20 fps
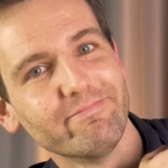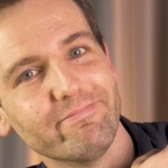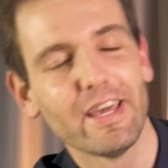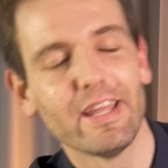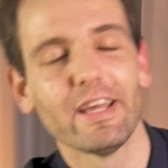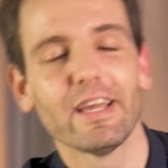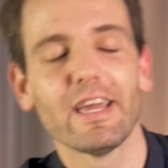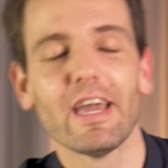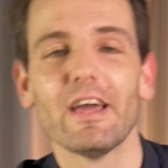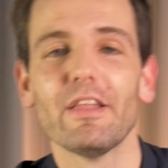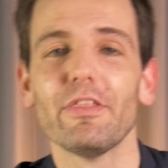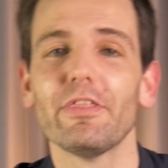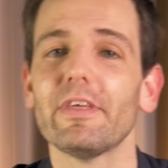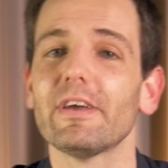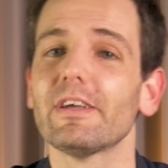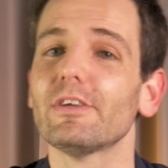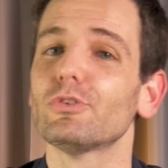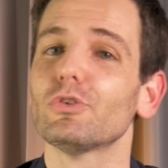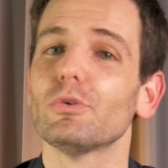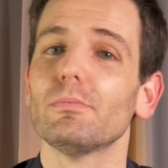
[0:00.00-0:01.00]
And again,
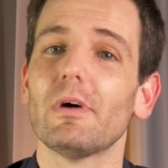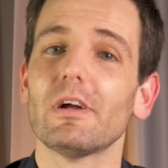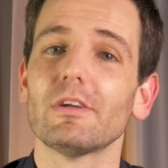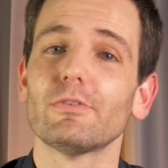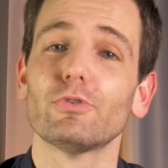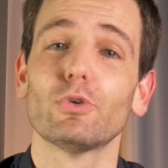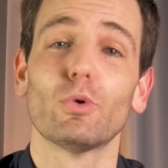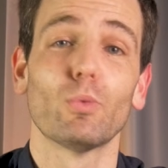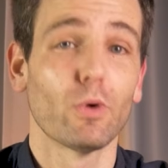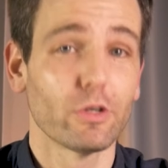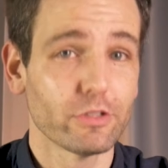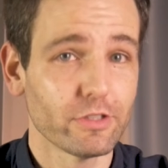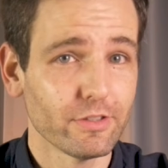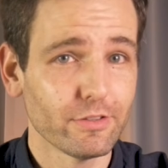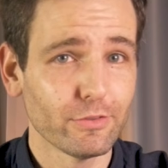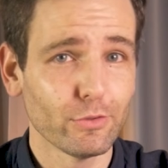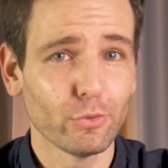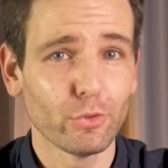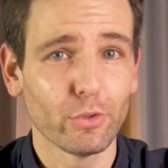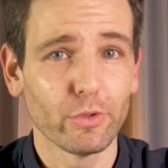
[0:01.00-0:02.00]
thank you so much for watching
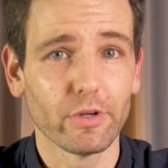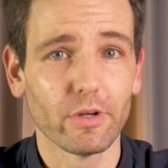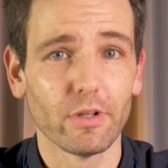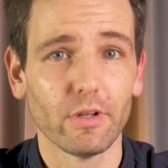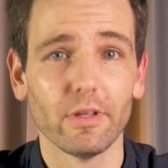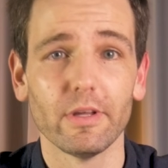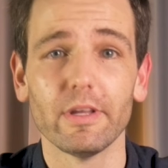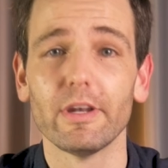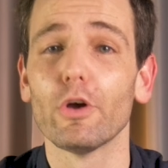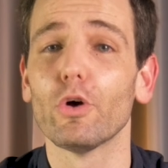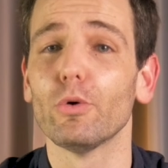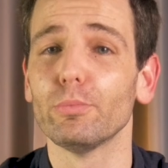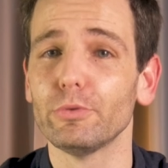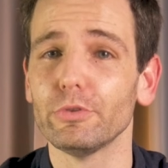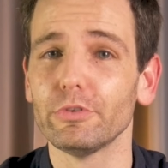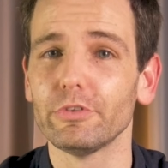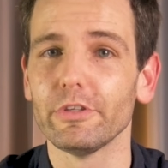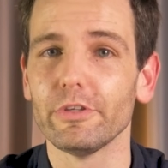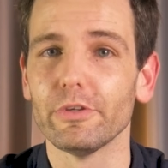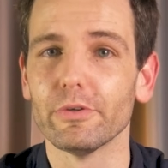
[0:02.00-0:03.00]
this tutorial, and I hope
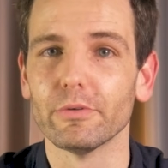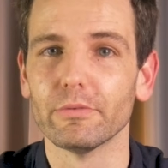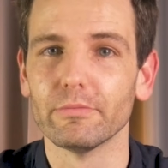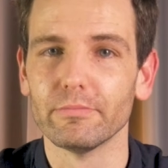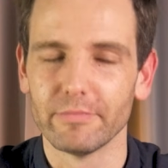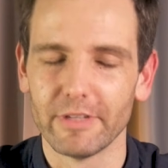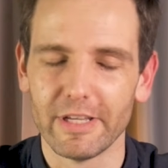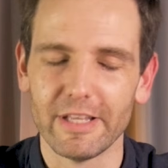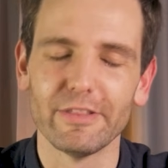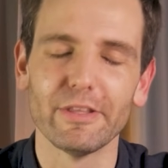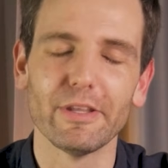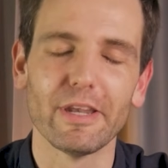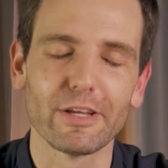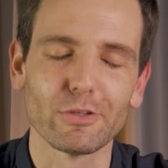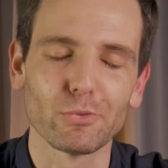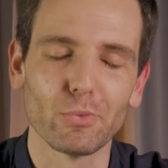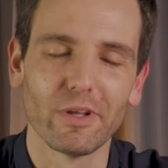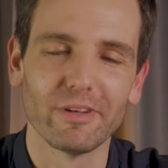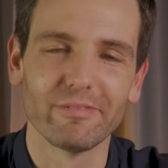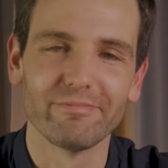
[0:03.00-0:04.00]
to see you in the
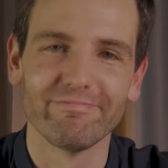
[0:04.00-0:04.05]
next one.